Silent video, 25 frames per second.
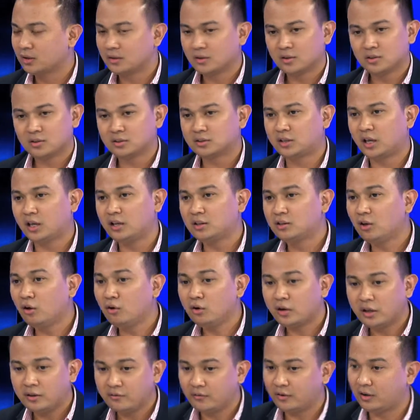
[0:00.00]
They
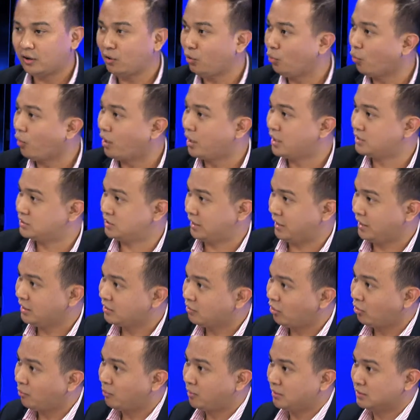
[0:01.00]
don't even know what is
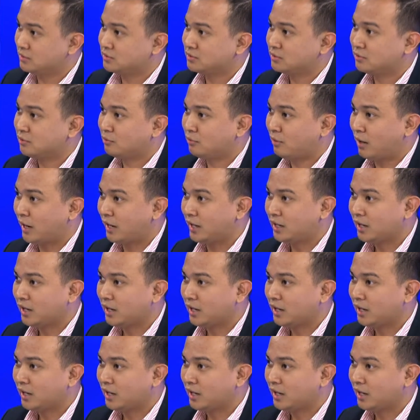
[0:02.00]
e-commerce, right?